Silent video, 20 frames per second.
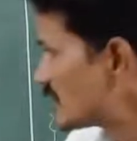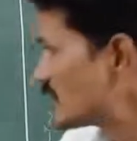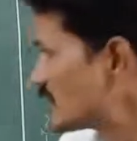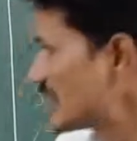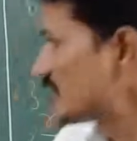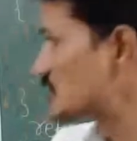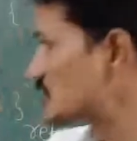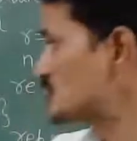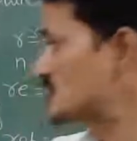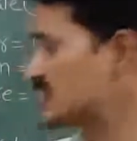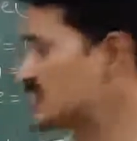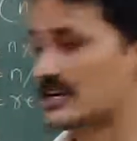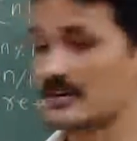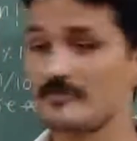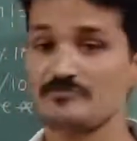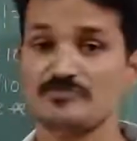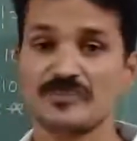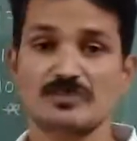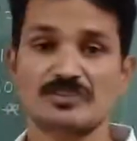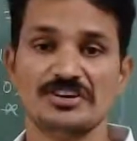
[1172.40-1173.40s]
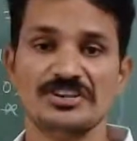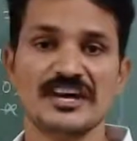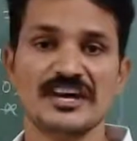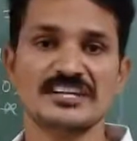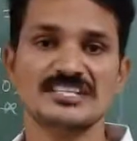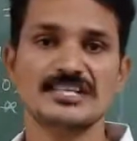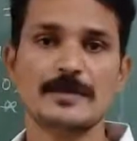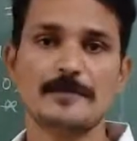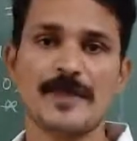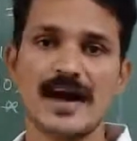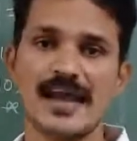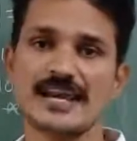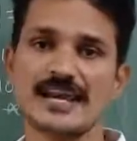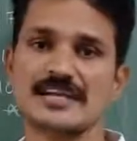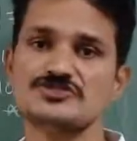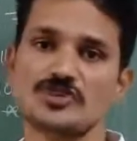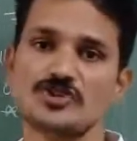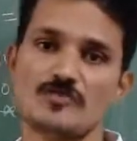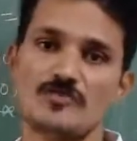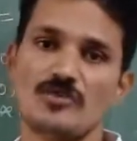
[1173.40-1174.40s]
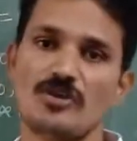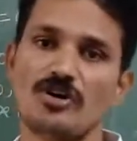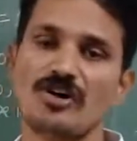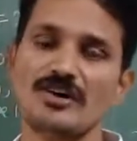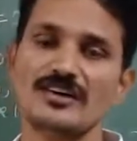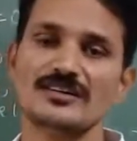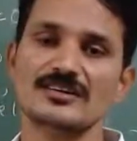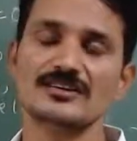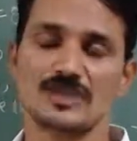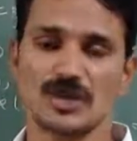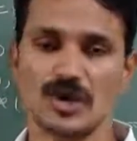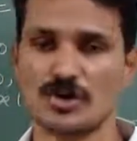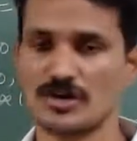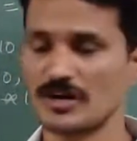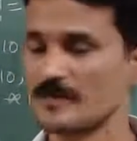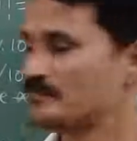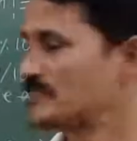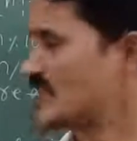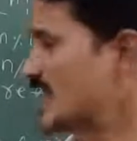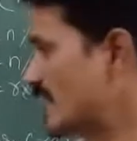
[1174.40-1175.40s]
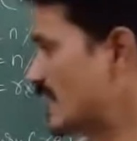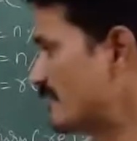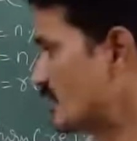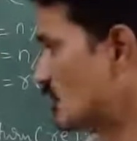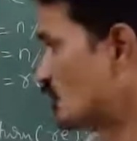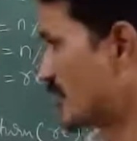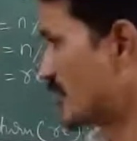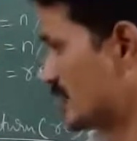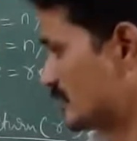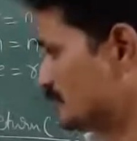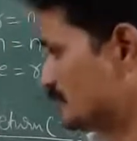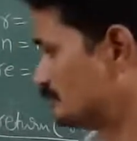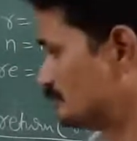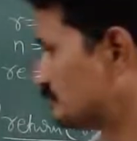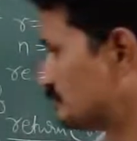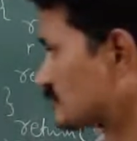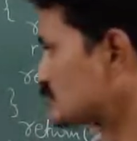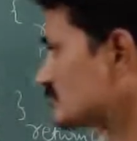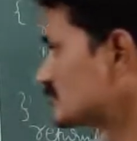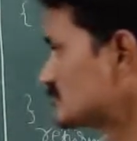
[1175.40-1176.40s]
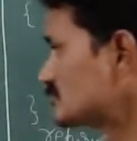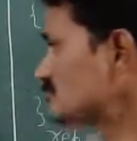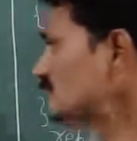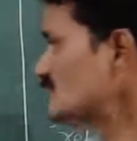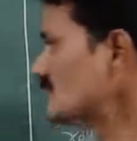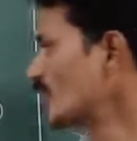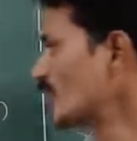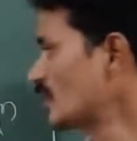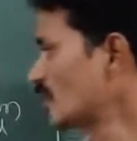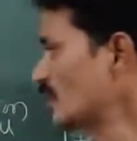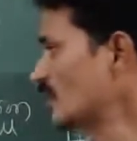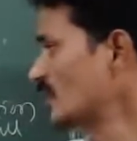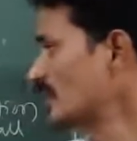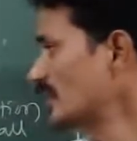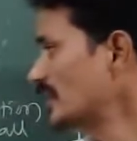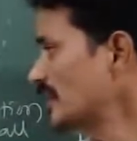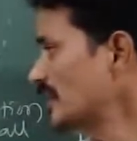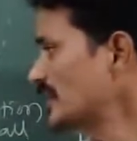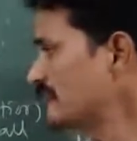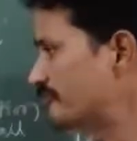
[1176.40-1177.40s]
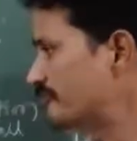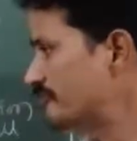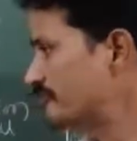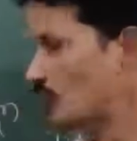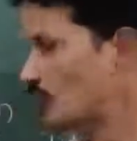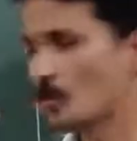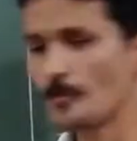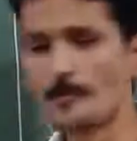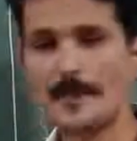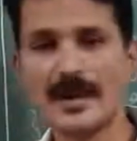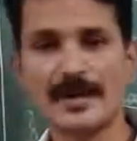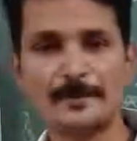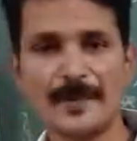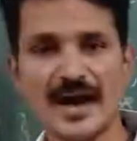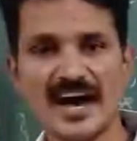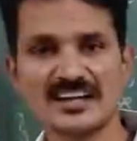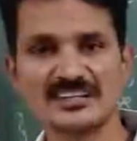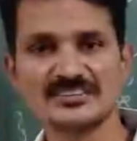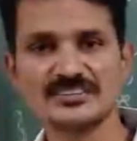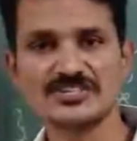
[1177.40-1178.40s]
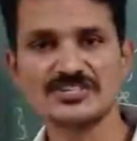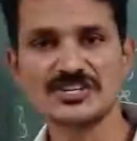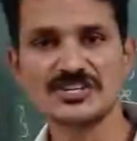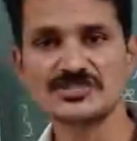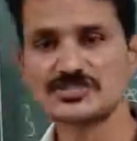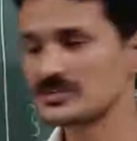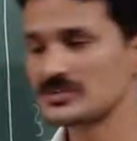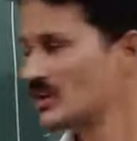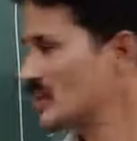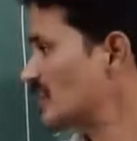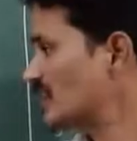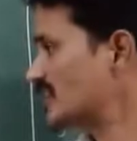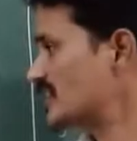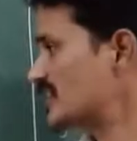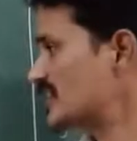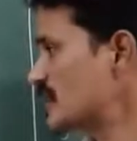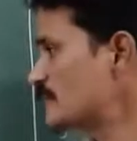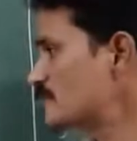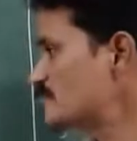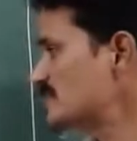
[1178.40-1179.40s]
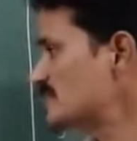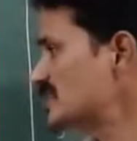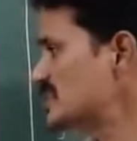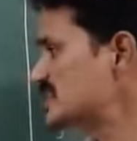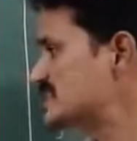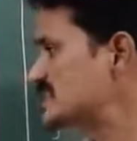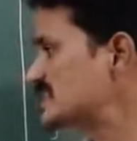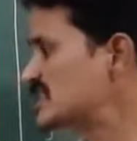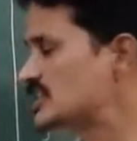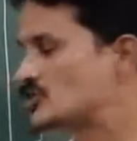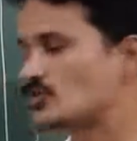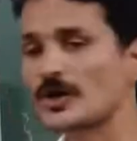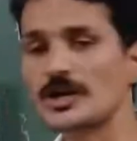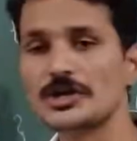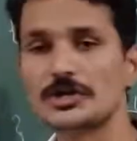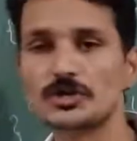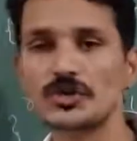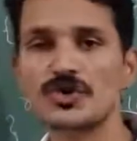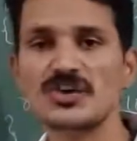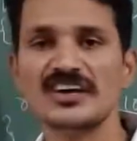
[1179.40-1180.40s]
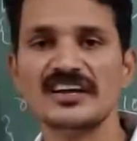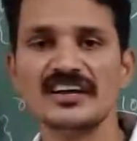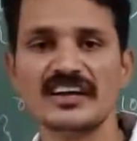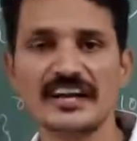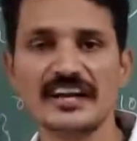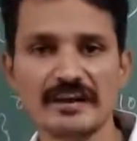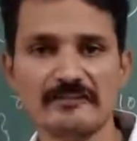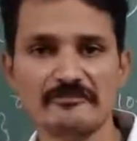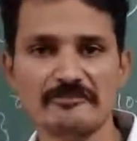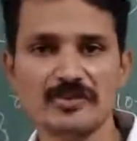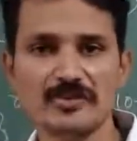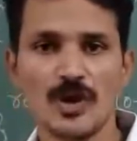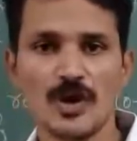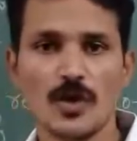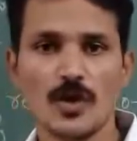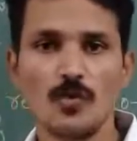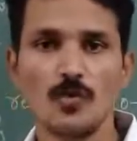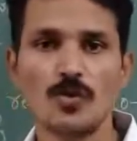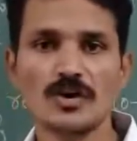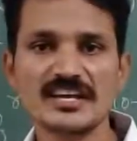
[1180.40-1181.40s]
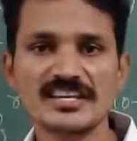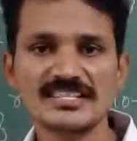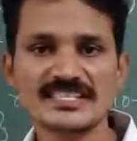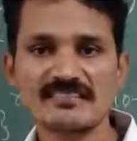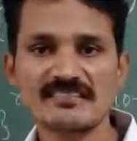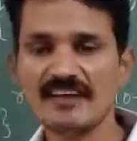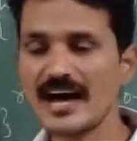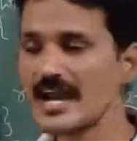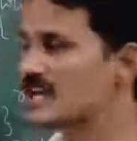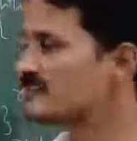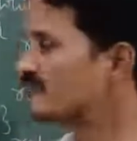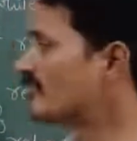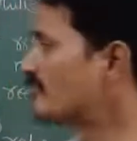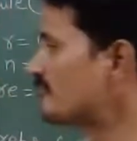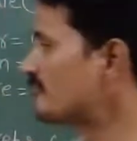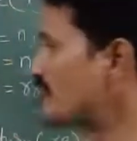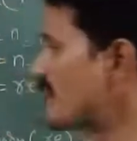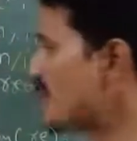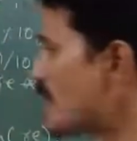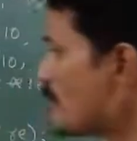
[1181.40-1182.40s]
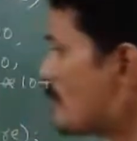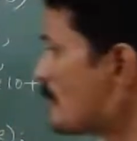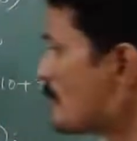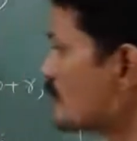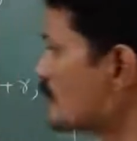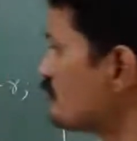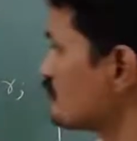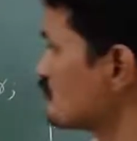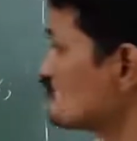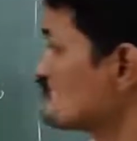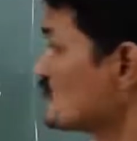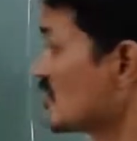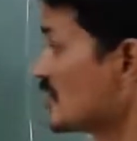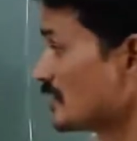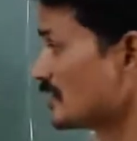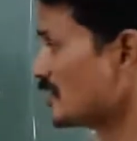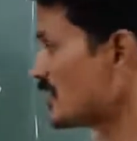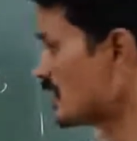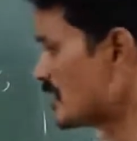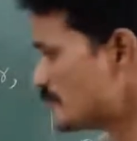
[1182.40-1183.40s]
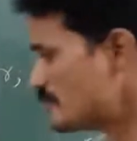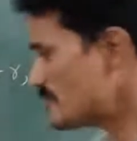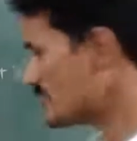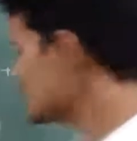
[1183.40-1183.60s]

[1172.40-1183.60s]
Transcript: but to check whether it is a palindrome or not. Have a look at it. If open parenthesis num is equal to rev. What is the value of num? Num